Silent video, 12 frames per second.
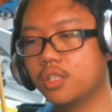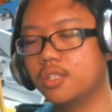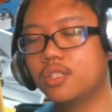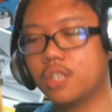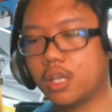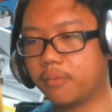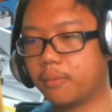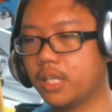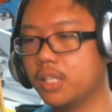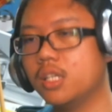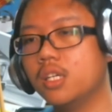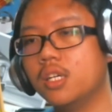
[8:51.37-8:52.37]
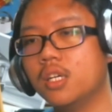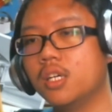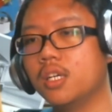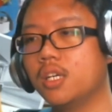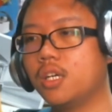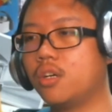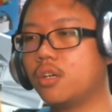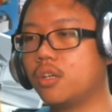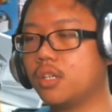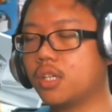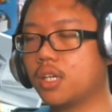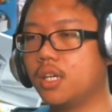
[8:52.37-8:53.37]
the Jeremiah,
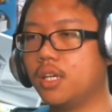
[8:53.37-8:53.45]
or